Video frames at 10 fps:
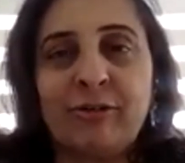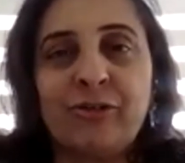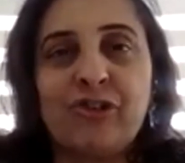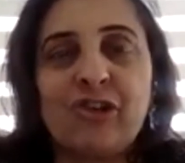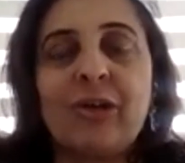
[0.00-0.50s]

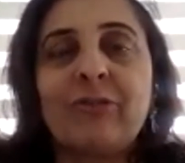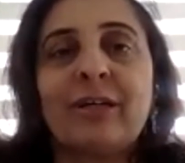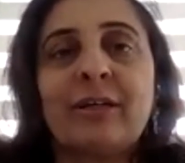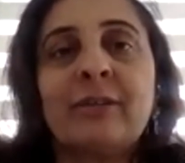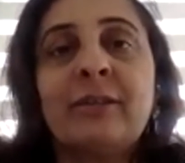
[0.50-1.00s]

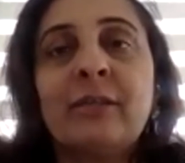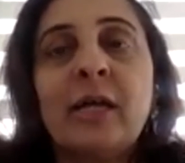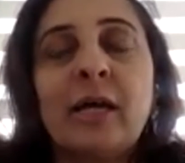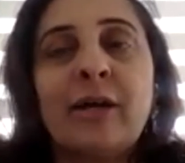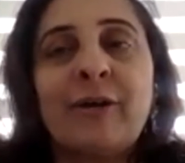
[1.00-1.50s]
Cherian,
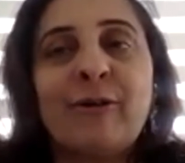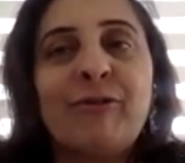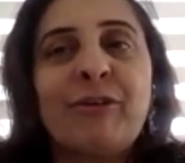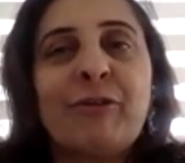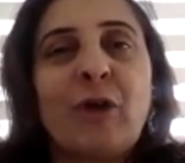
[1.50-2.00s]

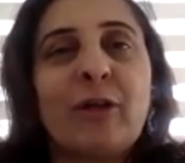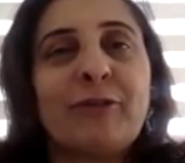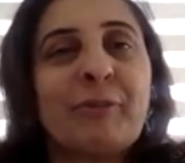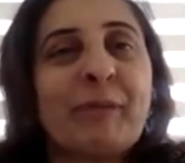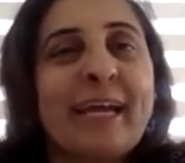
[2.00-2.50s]
we've got
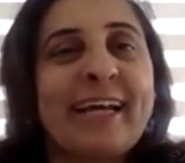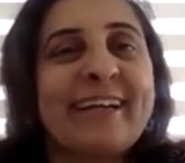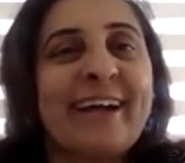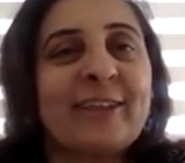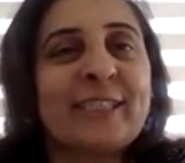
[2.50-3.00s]
women
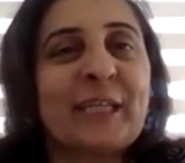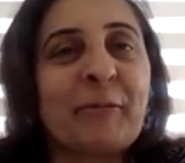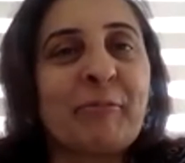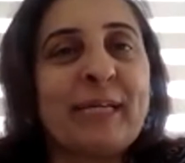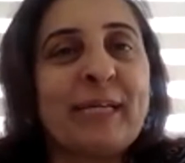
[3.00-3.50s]

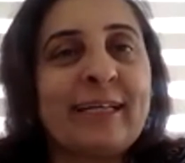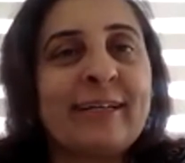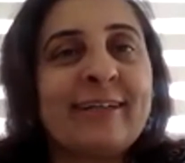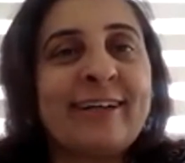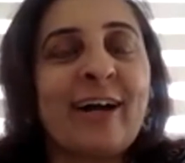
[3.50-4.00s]
asking me,
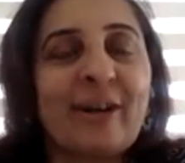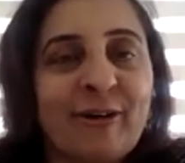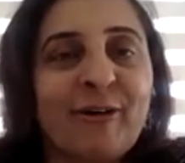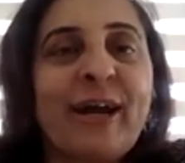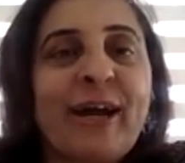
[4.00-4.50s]

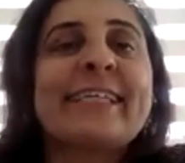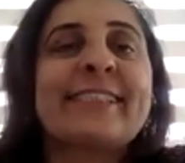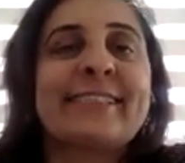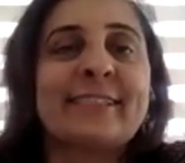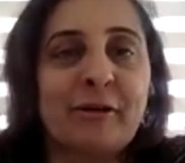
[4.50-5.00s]
our
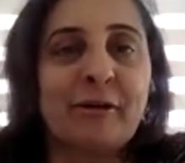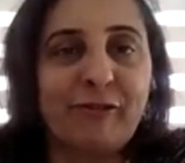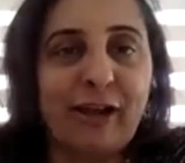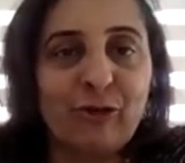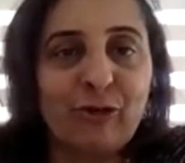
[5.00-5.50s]

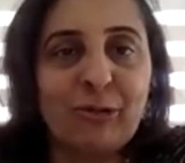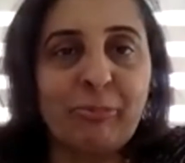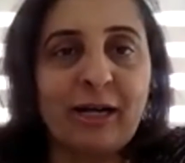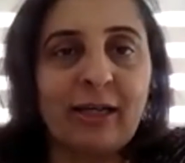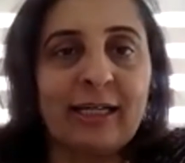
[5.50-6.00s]
ex-fellowship
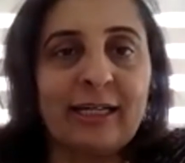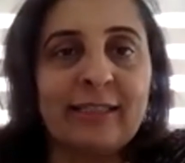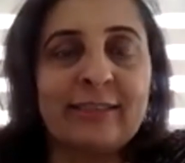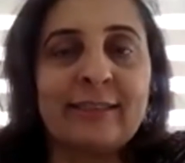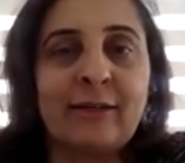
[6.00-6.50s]

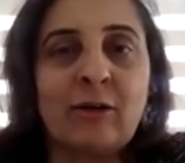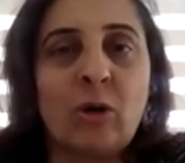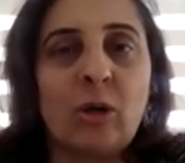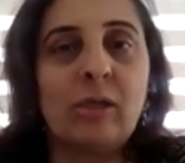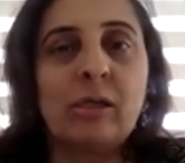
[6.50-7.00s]
colleagues and
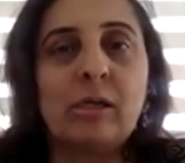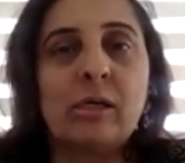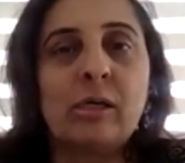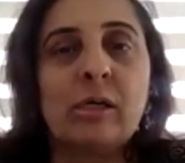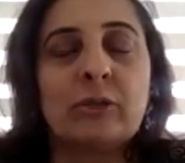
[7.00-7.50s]
all.
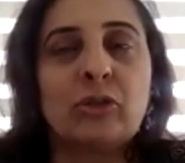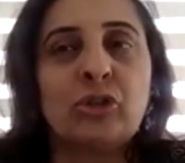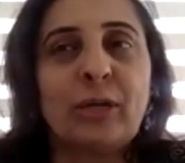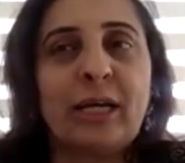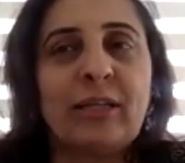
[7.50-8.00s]
So
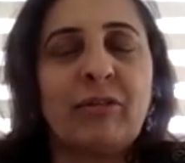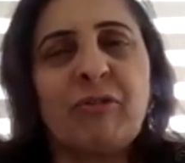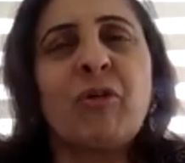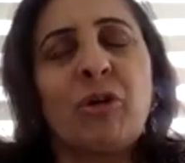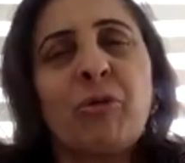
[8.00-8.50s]
together
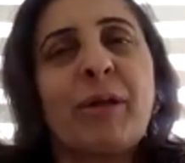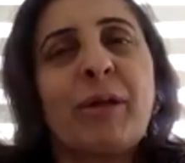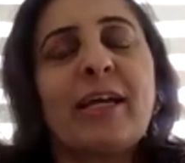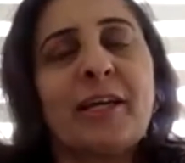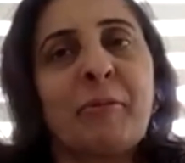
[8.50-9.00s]
we want to
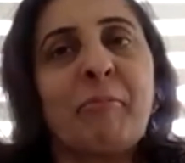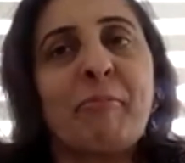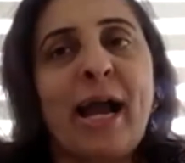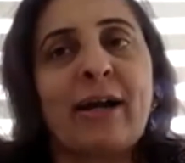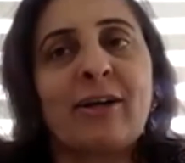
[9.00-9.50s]
make an
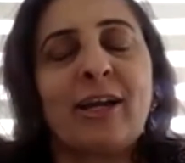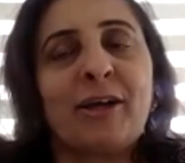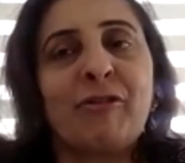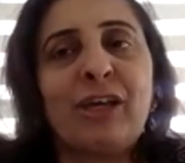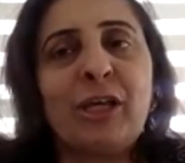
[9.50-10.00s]
impact. Like,
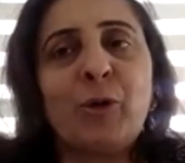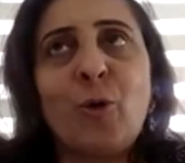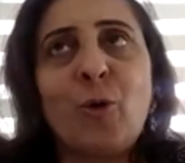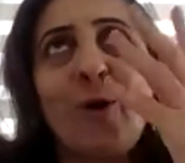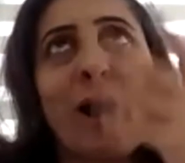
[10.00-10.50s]
we
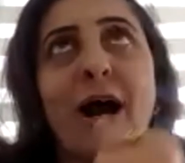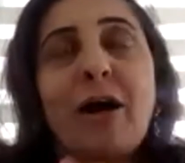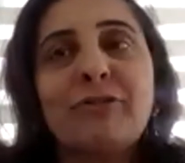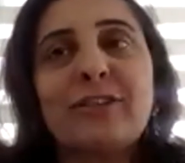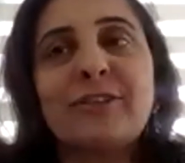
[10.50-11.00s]
owe
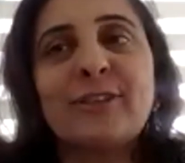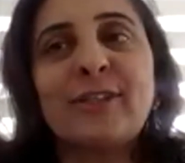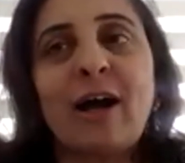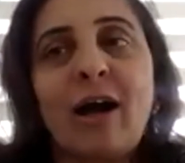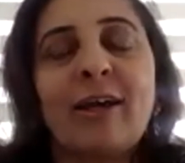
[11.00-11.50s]
half the
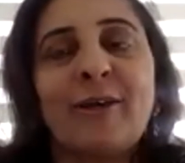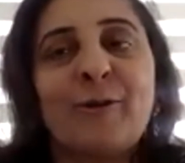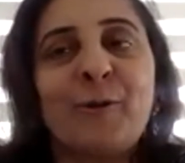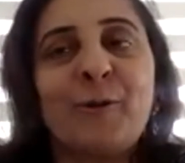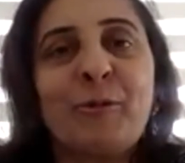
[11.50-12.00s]
sky,
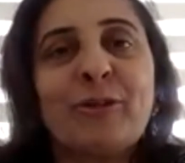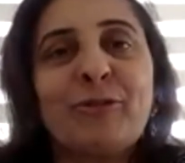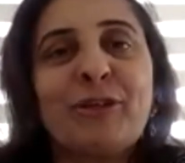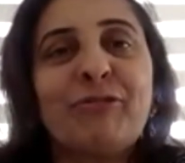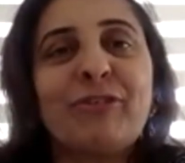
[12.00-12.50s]
but
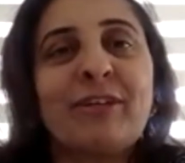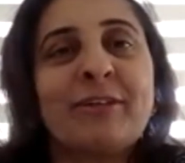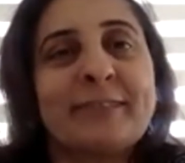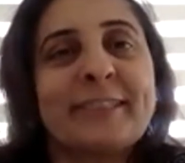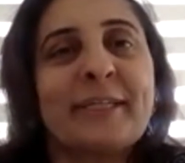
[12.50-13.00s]
we feel
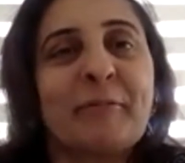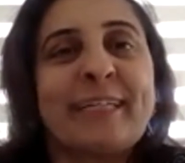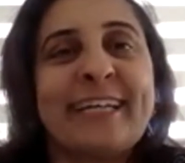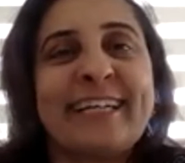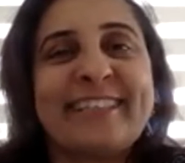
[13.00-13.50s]

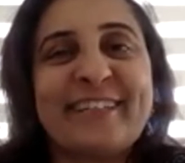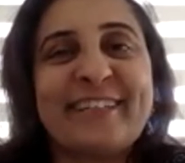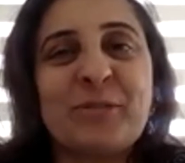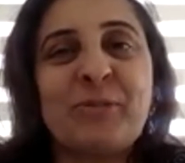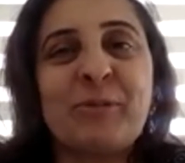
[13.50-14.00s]
discriminated
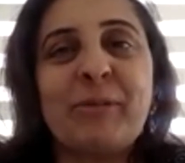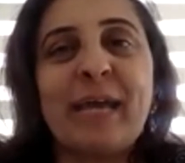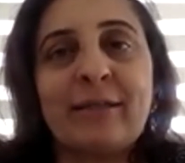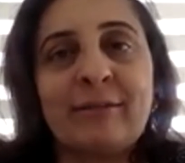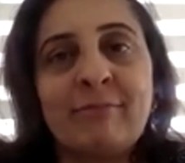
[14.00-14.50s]
as women